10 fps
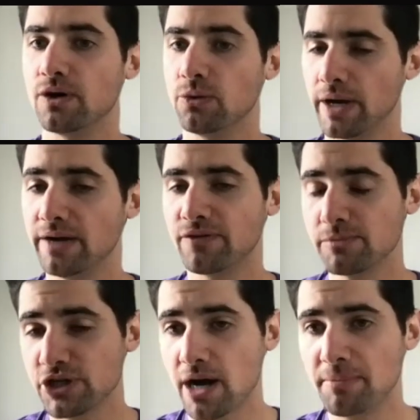away from
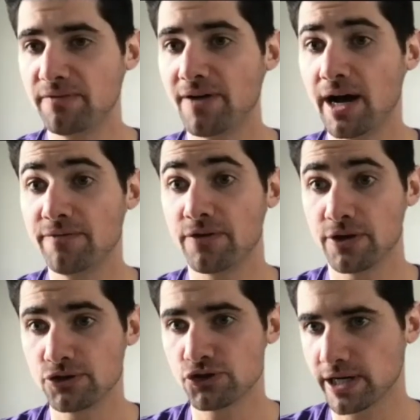Shopify for
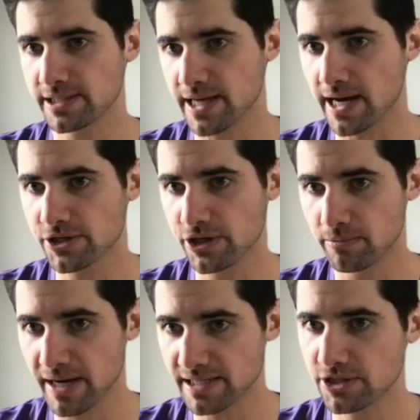those transactional
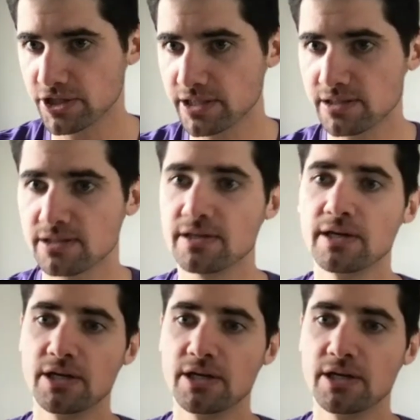messages.